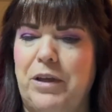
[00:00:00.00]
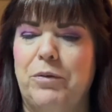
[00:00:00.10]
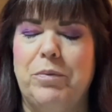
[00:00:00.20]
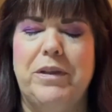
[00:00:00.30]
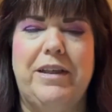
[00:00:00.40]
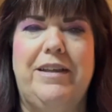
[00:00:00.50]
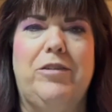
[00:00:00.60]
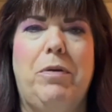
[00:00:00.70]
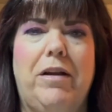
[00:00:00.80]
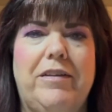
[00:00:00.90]
Really, his
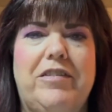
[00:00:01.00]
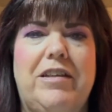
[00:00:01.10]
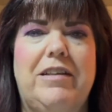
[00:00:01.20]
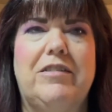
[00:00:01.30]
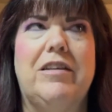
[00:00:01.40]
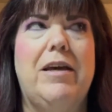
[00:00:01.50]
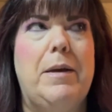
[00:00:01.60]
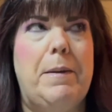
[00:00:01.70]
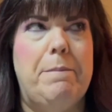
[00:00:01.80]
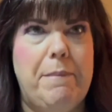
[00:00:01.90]
policies
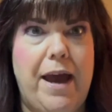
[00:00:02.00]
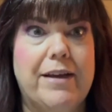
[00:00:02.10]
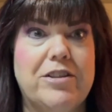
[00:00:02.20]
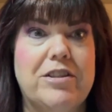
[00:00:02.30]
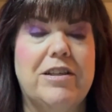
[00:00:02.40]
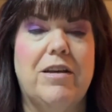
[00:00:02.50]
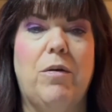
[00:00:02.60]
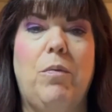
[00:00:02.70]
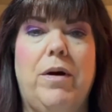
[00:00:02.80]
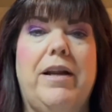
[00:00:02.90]
match
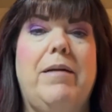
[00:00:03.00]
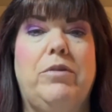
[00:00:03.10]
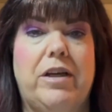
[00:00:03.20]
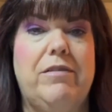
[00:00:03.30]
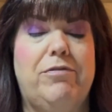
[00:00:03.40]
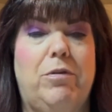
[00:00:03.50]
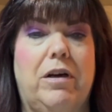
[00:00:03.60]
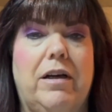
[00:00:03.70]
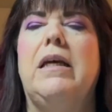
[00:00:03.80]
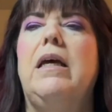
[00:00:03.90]
what I'm looking
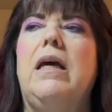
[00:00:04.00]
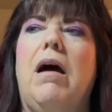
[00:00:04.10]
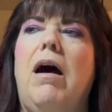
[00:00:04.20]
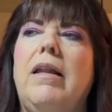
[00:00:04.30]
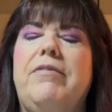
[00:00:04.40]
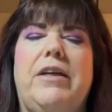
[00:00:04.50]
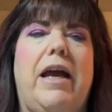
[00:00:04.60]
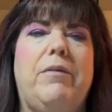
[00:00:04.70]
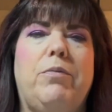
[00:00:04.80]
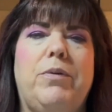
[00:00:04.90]
for. All of it,
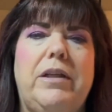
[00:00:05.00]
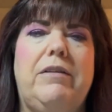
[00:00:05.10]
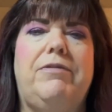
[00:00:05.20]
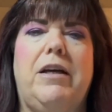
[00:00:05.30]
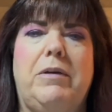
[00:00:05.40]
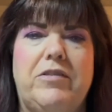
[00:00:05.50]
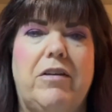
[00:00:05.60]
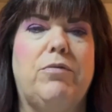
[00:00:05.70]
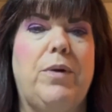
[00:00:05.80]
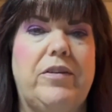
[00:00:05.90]
I really found
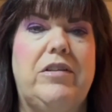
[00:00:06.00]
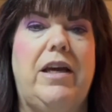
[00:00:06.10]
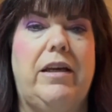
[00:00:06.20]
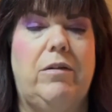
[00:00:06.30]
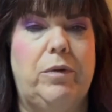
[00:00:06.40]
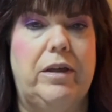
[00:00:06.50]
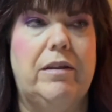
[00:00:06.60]
myself resonating with.